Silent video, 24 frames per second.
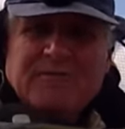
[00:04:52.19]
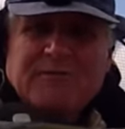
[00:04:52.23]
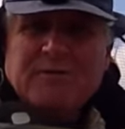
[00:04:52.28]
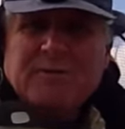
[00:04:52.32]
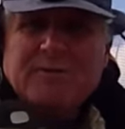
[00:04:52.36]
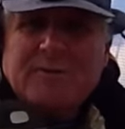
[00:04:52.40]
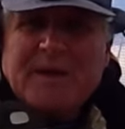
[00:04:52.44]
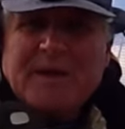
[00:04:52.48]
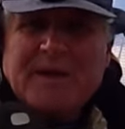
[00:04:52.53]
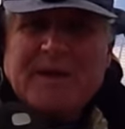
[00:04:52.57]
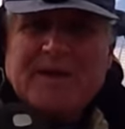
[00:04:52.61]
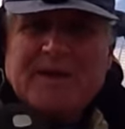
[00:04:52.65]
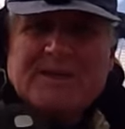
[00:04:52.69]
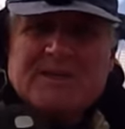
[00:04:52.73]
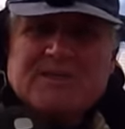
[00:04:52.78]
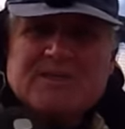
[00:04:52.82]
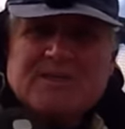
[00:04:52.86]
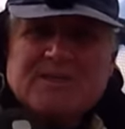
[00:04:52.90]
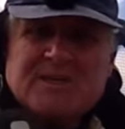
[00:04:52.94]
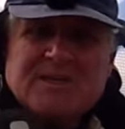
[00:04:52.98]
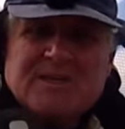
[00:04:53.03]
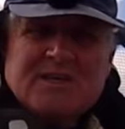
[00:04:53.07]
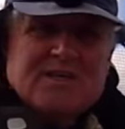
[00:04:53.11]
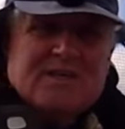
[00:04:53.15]
for a bit and
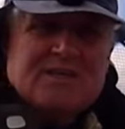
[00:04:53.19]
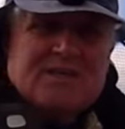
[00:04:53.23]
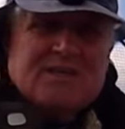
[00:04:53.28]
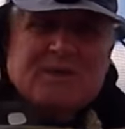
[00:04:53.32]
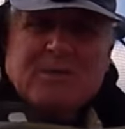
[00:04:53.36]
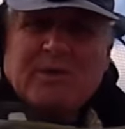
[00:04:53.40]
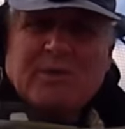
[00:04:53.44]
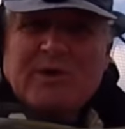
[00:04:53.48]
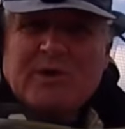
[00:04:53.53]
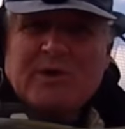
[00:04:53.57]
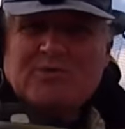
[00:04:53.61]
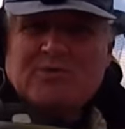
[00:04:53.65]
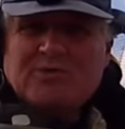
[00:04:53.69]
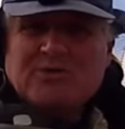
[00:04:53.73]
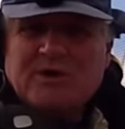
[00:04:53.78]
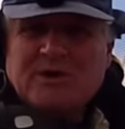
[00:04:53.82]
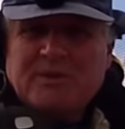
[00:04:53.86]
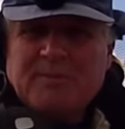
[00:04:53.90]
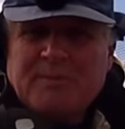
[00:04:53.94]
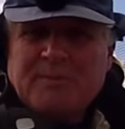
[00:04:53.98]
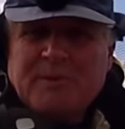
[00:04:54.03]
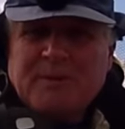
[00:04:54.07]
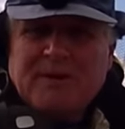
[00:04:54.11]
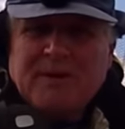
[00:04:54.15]
see what else I
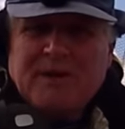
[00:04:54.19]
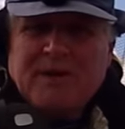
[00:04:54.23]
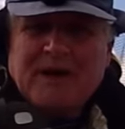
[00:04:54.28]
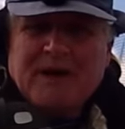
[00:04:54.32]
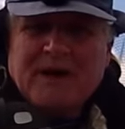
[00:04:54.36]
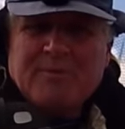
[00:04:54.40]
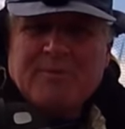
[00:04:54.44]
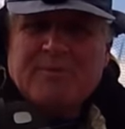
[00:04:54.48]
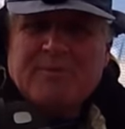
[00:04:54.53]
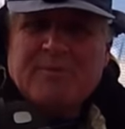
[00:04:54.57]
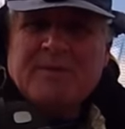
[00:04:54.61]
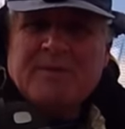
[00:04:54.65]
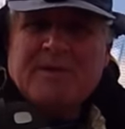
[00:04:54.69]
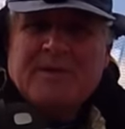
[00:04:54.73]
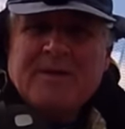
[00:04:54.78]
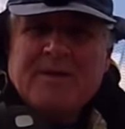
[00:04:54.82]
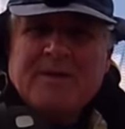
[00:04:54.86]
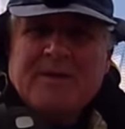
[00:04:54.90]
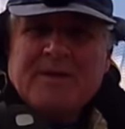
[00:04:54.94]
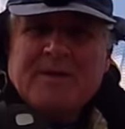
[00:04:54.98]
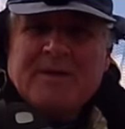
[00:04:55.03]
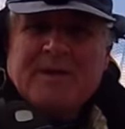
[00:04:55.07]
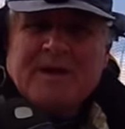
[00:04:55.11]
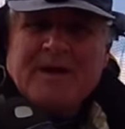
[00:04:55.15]
can pick up.
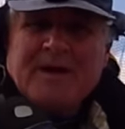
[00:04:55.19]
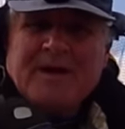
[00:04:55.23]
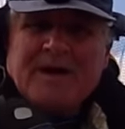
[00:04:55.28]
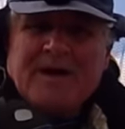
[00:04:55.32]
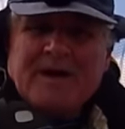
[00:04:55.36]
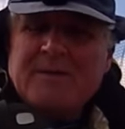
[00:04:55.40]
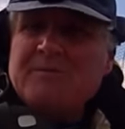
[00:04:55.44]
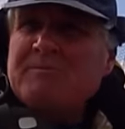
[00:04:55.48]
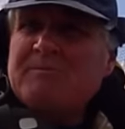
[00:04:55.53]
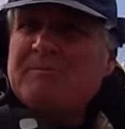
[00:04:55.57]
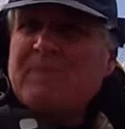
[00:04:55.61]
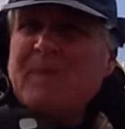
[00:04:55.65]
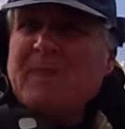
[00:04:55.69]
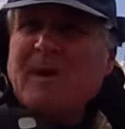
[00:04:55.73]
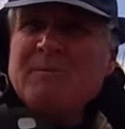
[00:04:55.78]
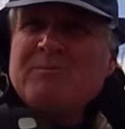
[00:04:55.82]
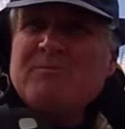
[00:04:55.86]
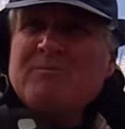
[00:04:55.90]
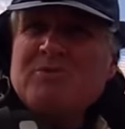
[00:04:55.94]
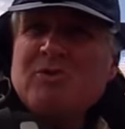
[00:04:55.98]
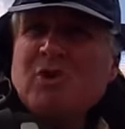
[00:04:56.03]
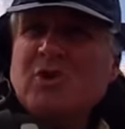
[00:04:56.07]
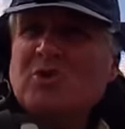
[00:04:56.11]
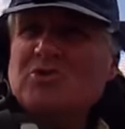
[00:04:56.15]
I'm
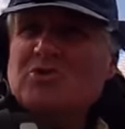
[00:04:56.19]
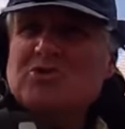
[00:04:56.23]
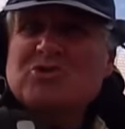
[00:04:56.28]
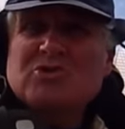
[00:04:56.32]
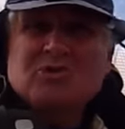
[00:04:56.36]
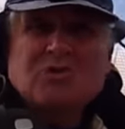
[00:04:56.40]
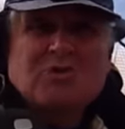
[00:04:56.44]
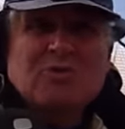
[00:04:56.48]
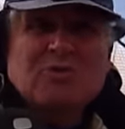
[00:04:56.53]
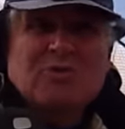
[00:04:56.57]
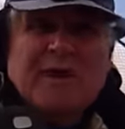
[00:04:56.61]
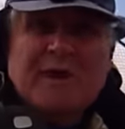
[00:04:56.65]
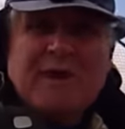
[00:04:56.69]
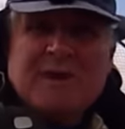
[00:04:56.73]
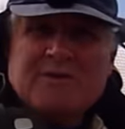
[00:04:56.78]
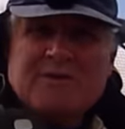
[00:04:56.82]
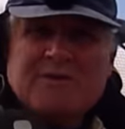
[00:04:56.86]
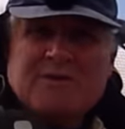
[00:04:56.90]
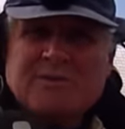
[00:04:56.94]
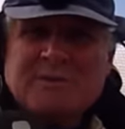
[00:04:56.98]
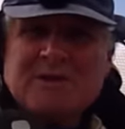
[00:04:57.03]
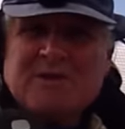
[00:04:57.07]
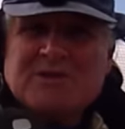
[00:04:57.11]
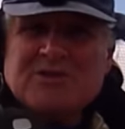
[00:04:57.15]
not sure now, as
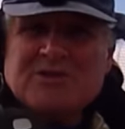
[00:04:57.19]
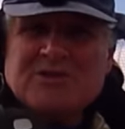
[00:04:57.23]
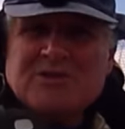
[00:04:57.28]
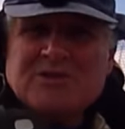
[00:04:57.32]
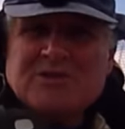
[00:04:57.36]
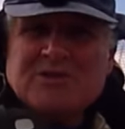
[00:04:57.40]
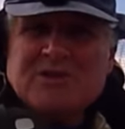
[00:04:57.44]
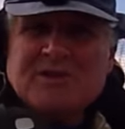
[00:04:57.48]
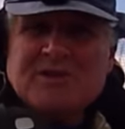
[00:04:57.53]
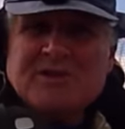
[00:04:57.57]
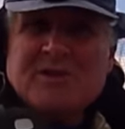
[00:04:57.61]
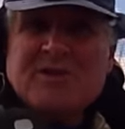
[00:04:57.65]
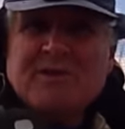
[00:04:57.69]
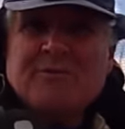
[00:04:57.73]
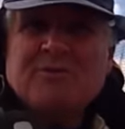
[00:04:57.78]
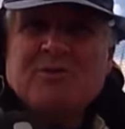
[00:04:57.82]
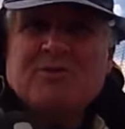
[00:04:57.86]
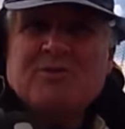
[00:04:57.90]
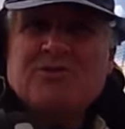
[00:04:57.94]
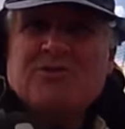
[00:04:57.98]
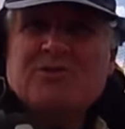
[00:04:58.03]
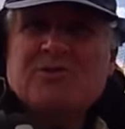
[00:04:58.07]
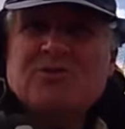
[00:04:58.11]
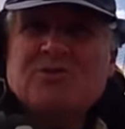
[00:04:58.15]
I mentioned earlier, I'm
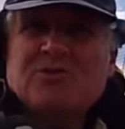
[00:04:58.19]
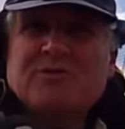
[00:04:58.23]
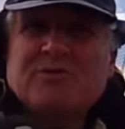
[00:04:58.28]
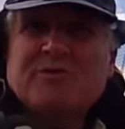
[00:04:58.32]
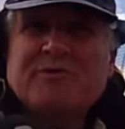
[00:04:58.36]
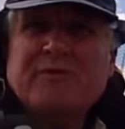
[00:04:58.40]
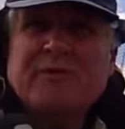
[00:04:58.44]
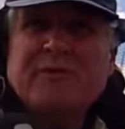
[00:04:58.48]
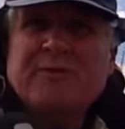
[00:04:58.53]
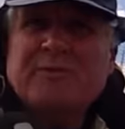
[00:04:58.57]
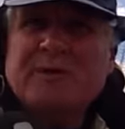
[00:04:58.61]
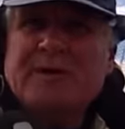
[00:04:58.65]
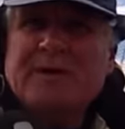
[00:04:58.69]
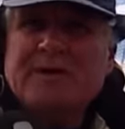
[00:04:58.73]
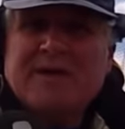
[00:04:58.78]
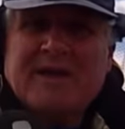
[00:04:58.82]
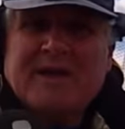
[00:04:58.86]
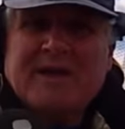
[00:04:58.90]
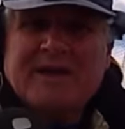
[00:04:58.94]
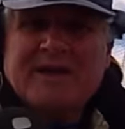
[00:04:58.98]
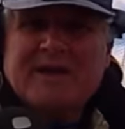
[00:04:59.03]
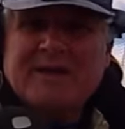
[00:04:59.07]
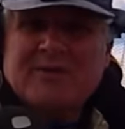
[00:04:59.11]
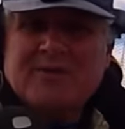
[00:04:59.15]
not sure if I'd be able to
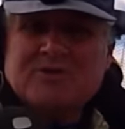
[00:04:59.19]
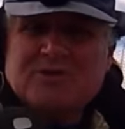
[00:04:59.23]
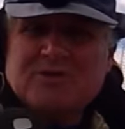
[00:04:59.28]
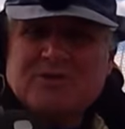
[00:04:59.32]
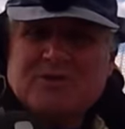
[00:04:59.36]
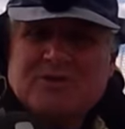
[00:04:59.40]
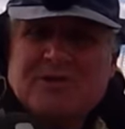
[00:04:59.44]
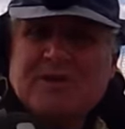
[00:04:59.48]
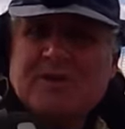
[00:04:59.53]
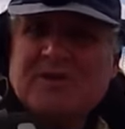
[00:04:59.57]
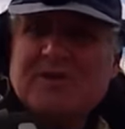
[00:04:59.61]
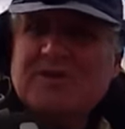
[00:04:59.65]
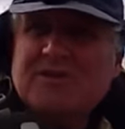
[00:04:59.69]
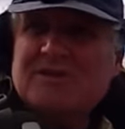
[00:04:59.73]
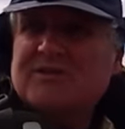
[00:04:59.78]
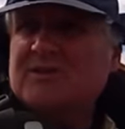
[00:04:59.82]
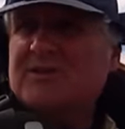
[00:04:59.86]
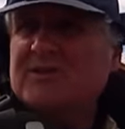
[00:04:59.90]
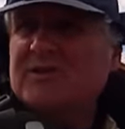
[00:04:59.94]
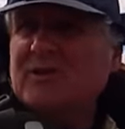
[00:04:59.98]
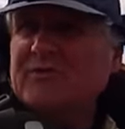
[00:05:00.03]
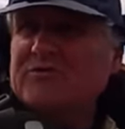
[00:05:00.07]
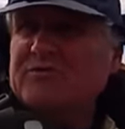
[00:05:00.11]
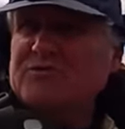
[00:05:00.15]
get out to the
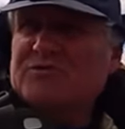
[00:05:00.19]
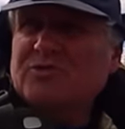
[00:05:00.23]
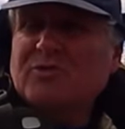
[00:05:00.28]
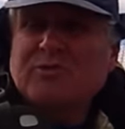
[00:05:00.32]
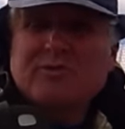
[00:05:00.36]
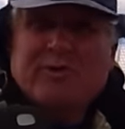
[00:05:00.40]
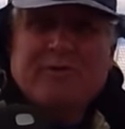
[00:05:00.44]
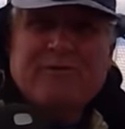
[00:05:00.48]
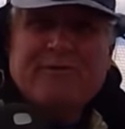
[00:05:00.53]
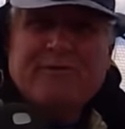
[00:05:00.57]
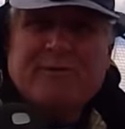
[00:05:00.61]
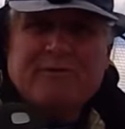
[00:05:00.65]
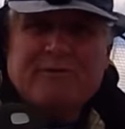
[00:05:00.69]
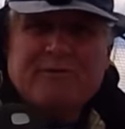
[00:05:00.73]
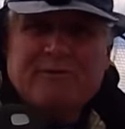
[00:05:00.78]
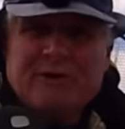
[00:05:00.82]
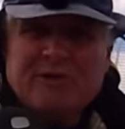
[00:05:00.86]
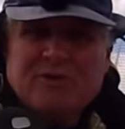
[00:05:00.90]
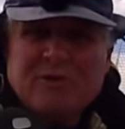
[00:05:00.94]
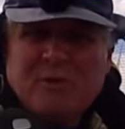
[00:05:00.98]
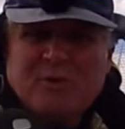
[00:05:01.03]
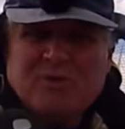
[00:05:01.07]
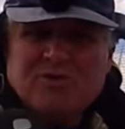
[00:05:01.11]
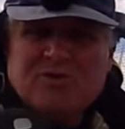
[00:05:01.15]
offshore reef. I
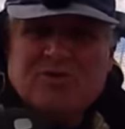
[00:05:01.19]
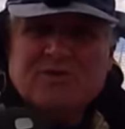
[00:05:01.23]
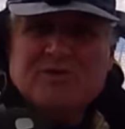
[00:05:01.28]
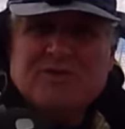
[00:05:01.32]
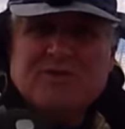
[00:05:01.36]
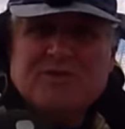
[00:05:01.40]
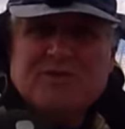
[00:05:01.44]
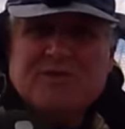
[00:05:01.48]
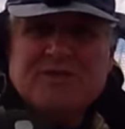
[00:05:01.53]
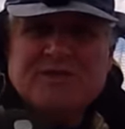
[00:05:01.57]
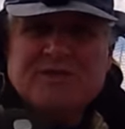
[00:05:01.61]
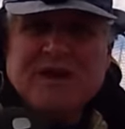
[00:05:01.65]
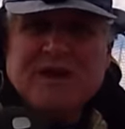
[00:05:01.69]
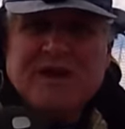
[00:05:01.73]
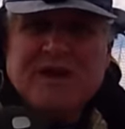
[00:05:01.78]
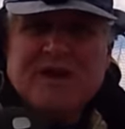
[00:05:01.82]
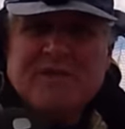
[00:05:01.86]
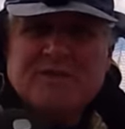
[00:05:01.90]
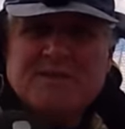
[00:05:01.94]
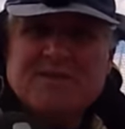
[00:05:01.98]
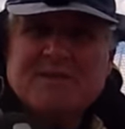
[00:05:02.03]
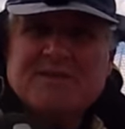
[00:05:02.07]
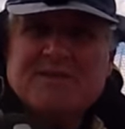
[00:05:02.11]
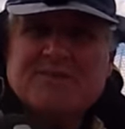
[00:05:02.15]
really wanted to today
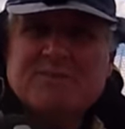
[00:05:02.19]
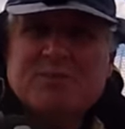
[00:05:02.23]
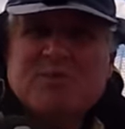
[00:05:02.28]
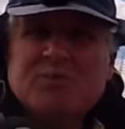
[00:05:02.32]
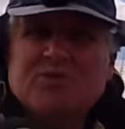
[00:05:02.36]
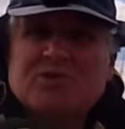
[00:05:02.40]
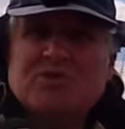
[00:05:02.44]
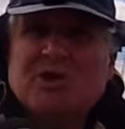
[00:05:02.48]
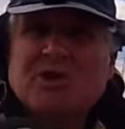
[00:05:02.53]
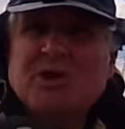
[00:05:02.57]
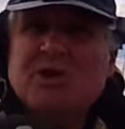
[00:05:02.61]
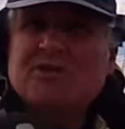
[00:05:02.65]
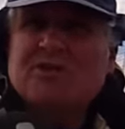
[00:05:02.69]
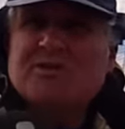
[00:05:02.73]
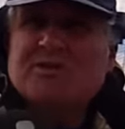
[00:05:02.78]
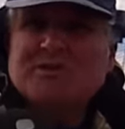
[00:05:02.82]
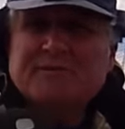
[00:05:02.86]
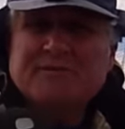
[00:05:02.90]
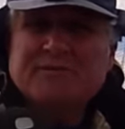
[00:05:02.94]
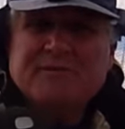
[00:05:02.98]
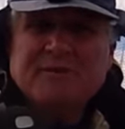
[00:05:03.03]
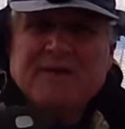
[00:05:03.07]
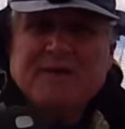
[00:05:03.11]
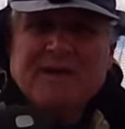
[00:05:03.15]
because there's more chance
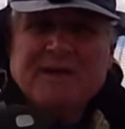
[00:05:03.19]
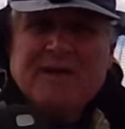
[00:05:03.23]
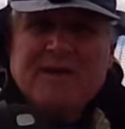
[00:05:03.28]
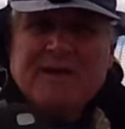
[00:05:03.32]
of